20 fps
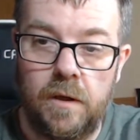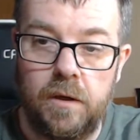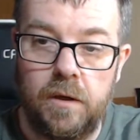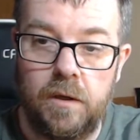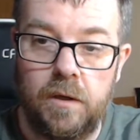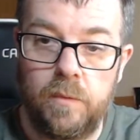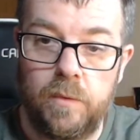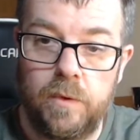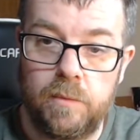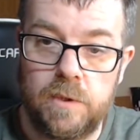
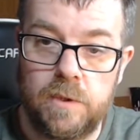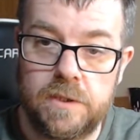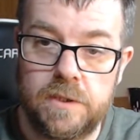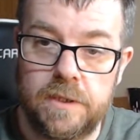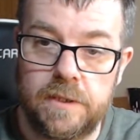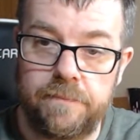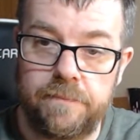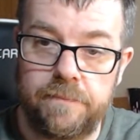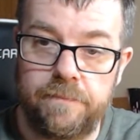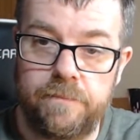we want it.
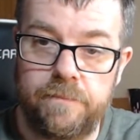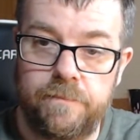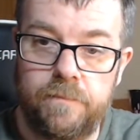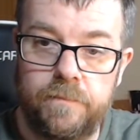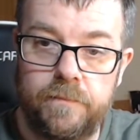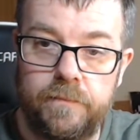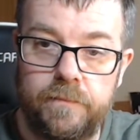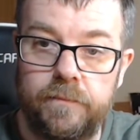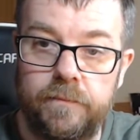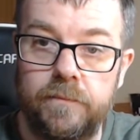
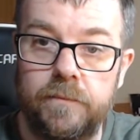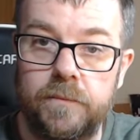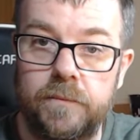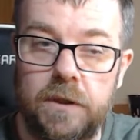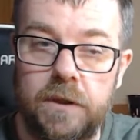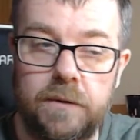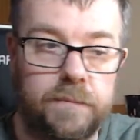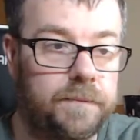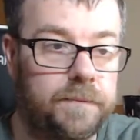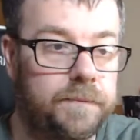So
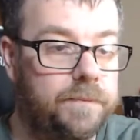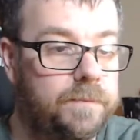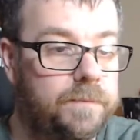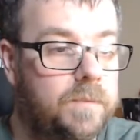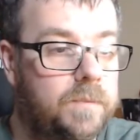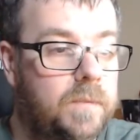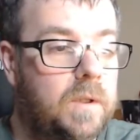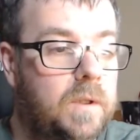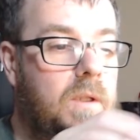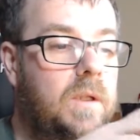
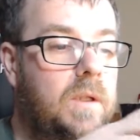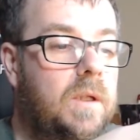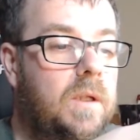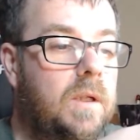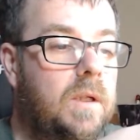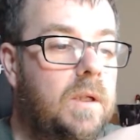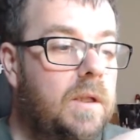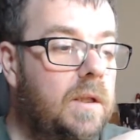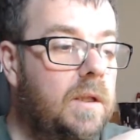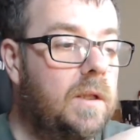
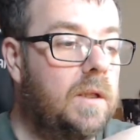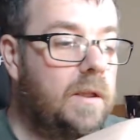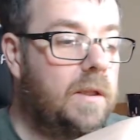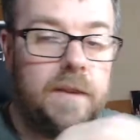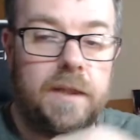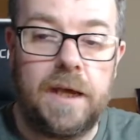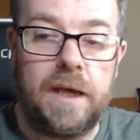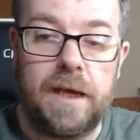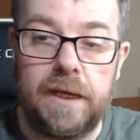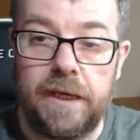
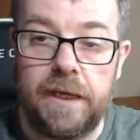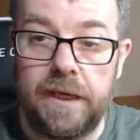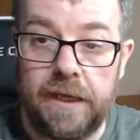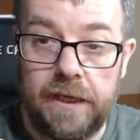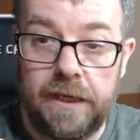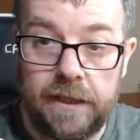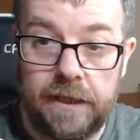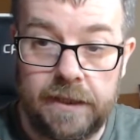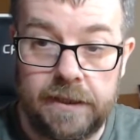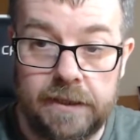that
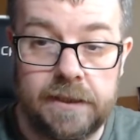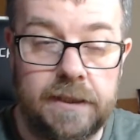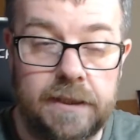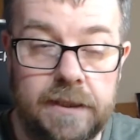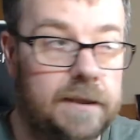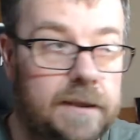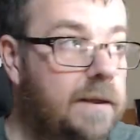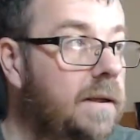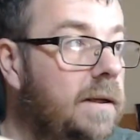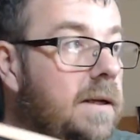is
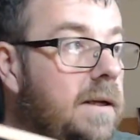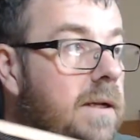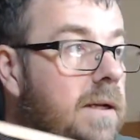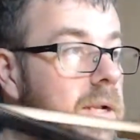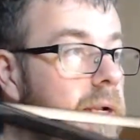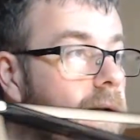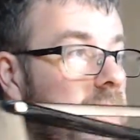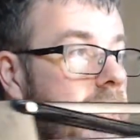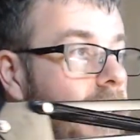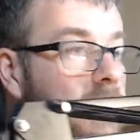
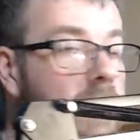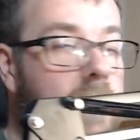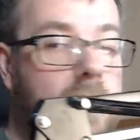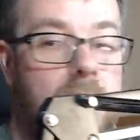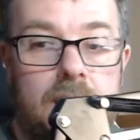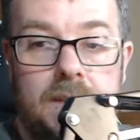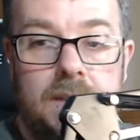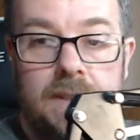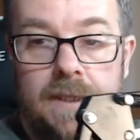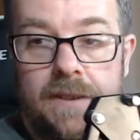how I
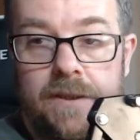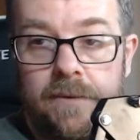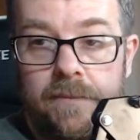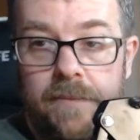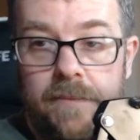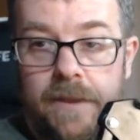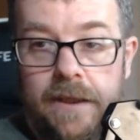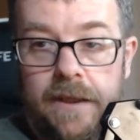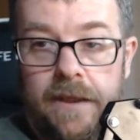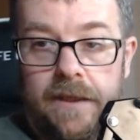set up, and
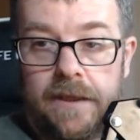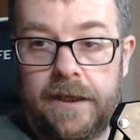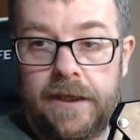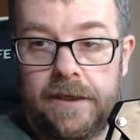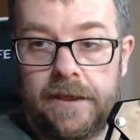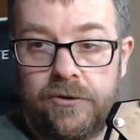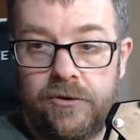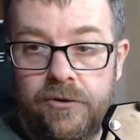it literally